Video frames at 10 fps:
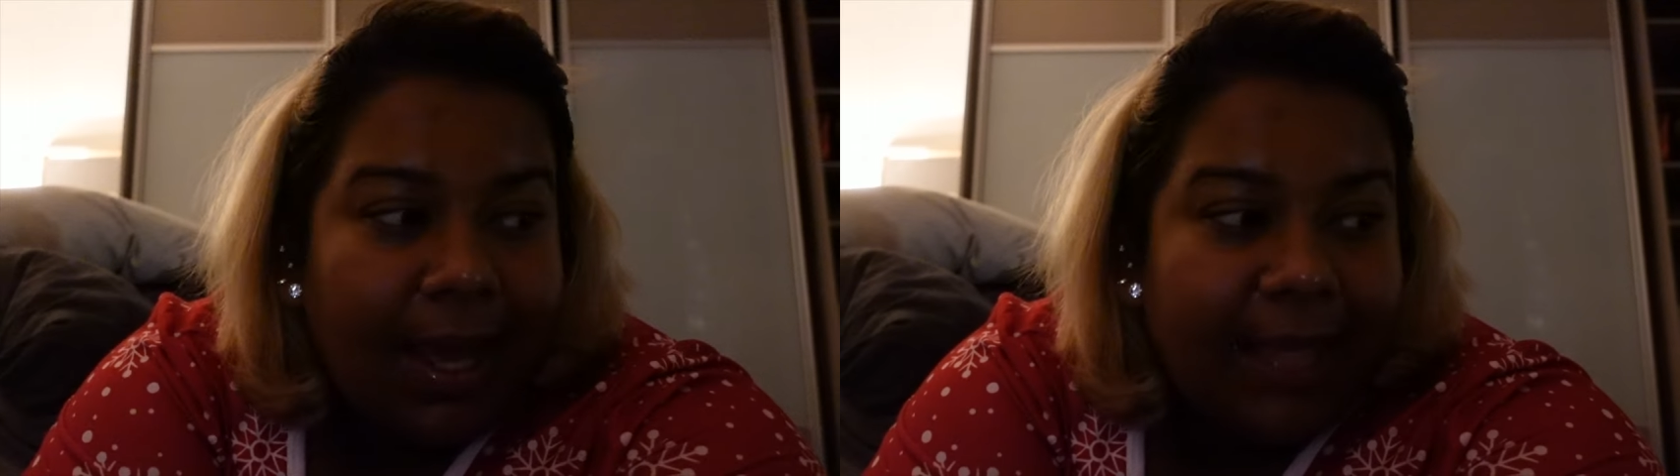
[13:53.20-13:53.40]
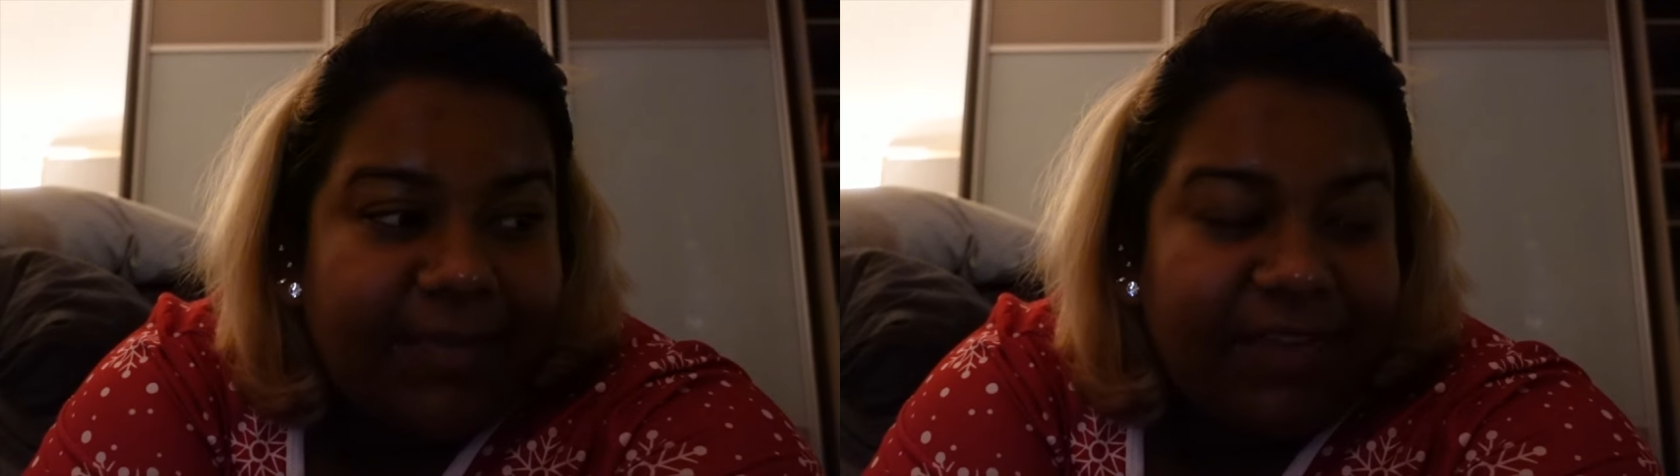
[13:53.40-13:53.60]

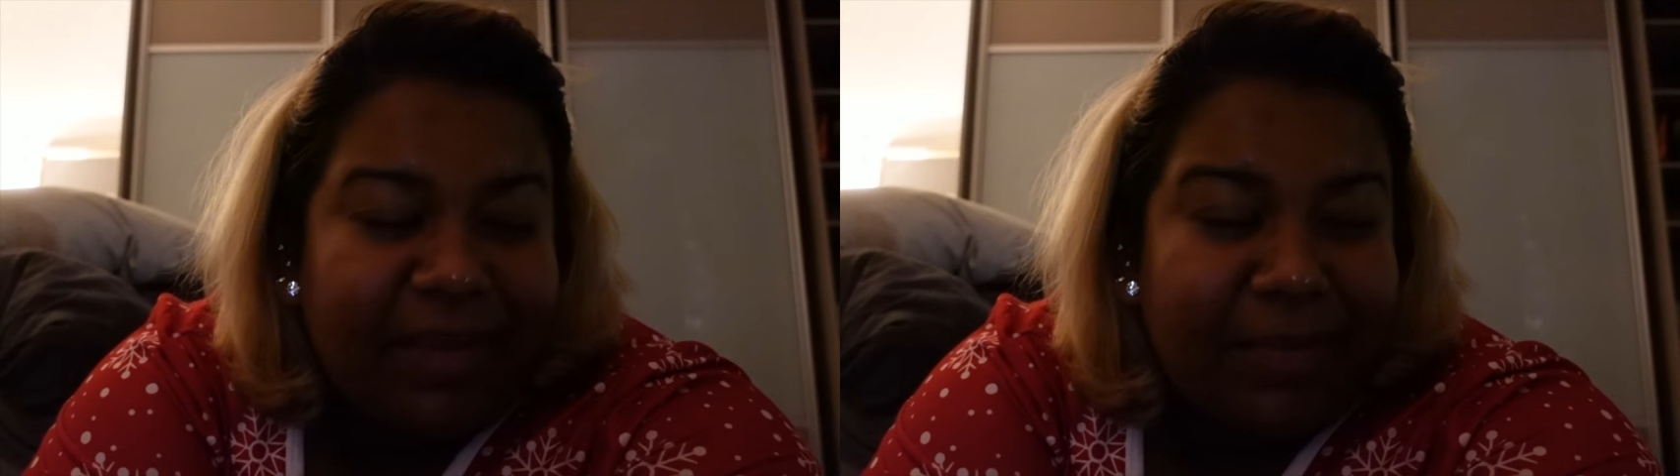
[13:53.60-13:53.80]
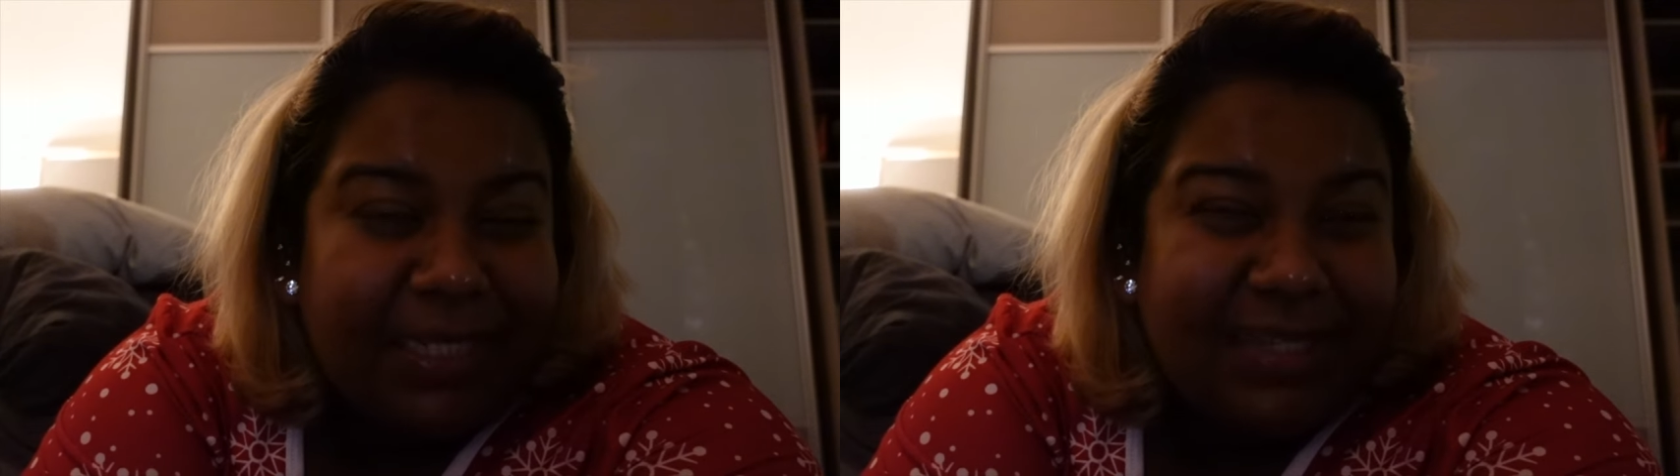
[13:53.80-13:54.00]
I
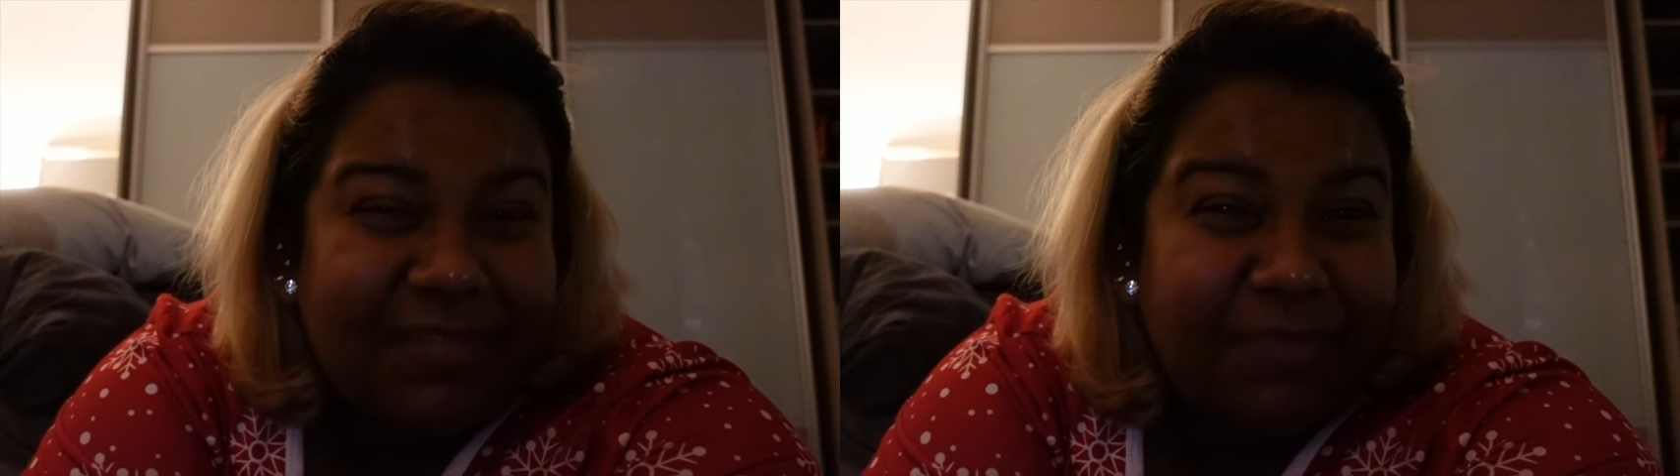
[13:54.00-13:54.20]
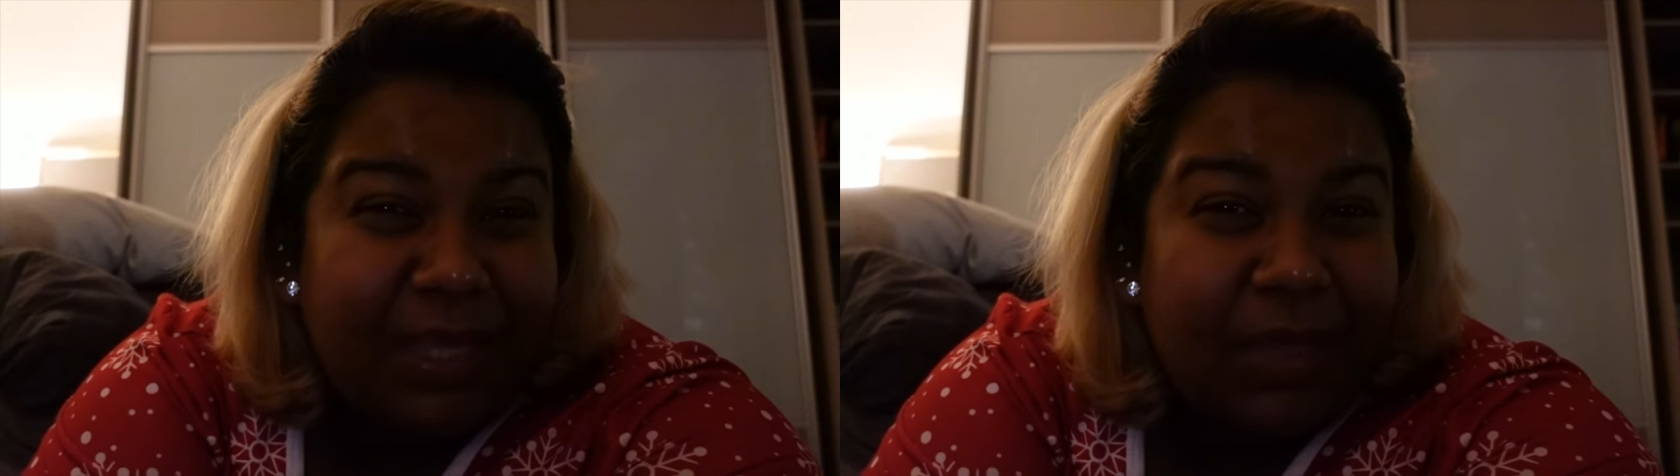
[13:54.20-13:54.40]
find
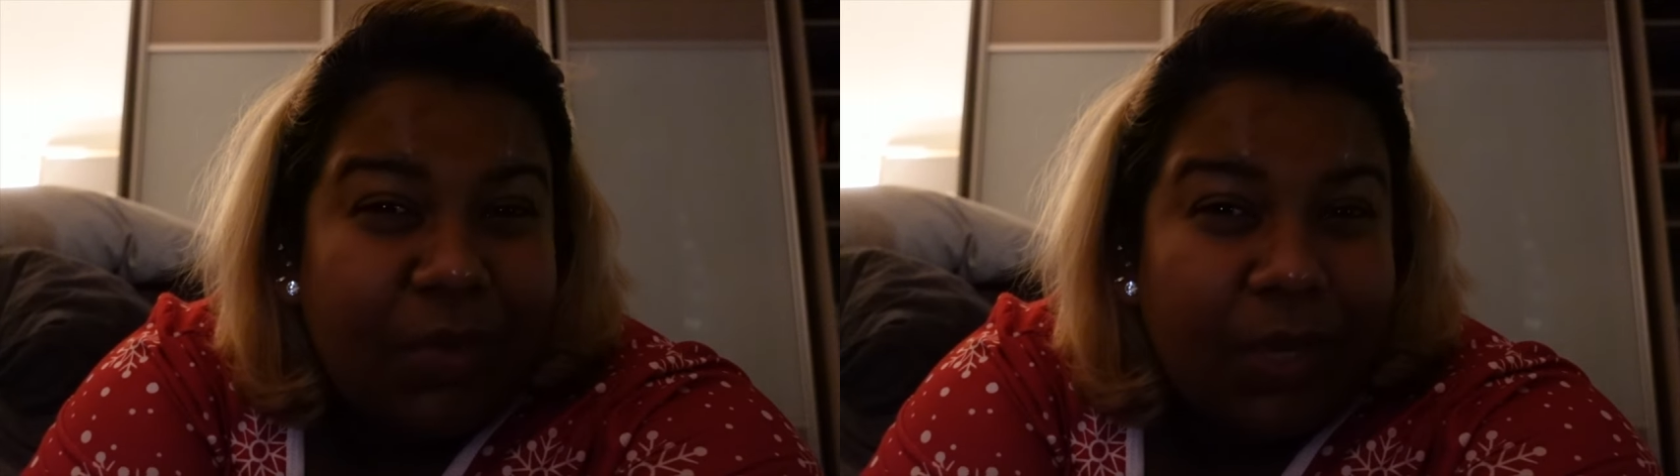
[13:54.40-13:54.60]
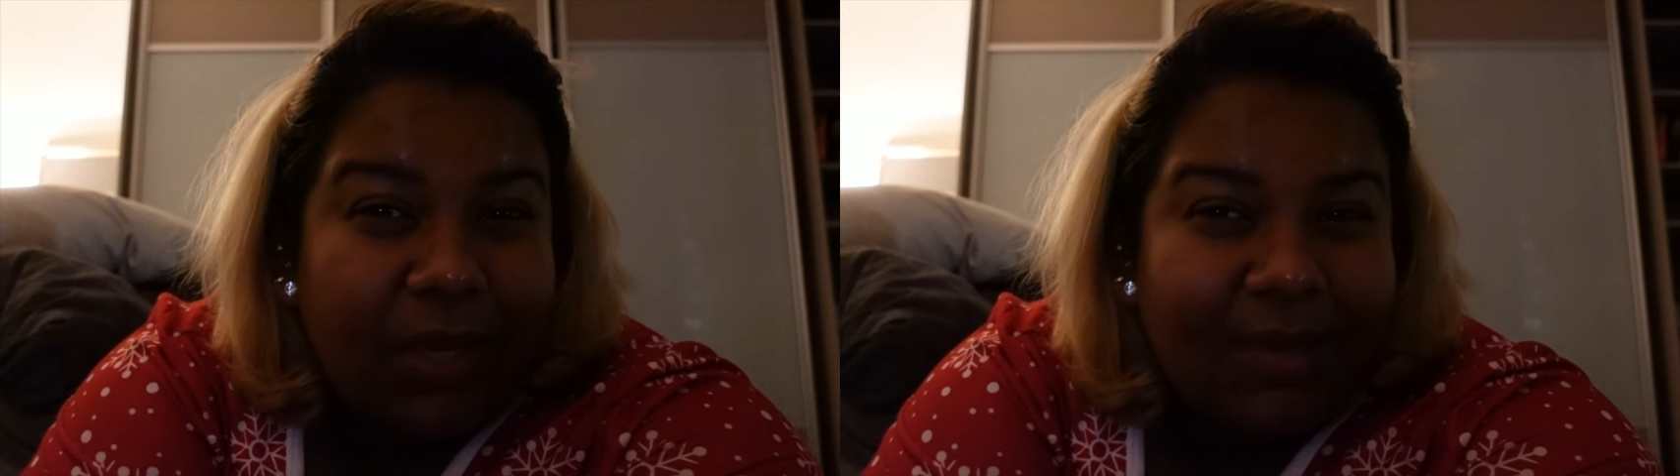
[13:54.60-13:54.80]
myself being
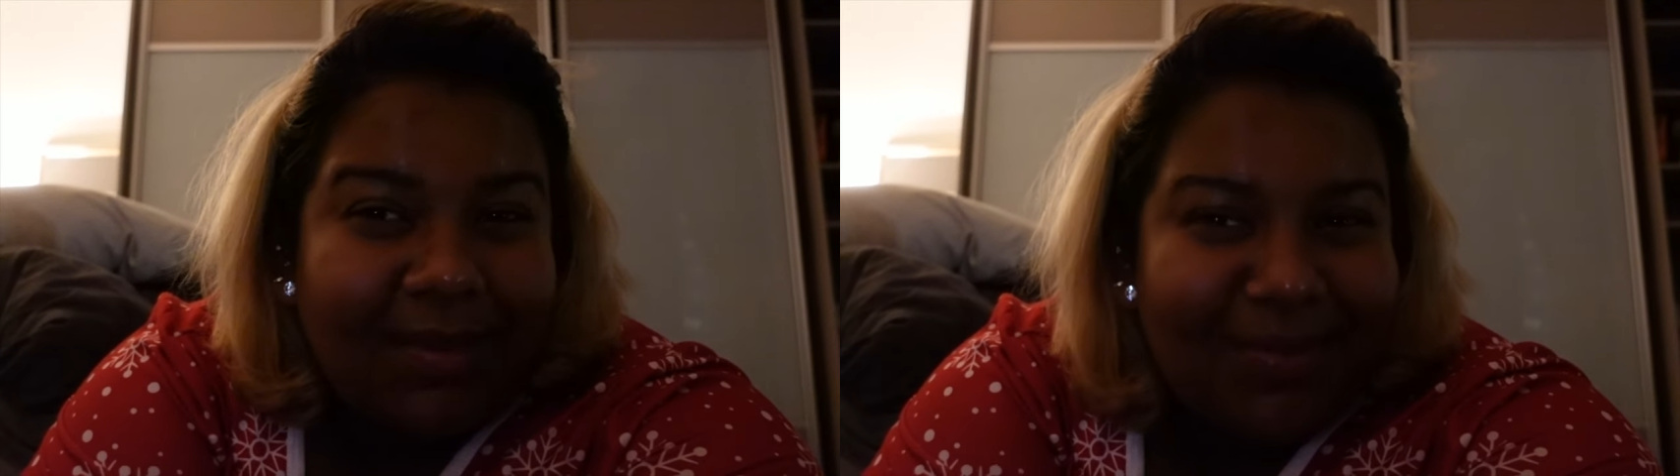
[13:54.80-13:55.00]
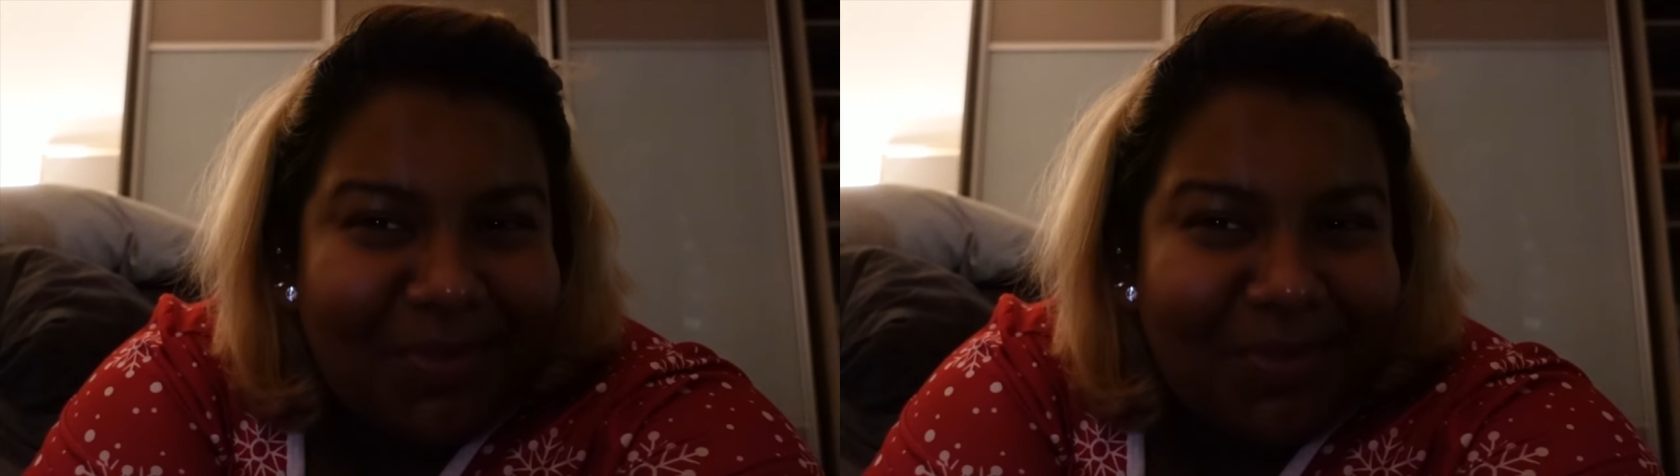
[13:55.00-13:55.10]
quicker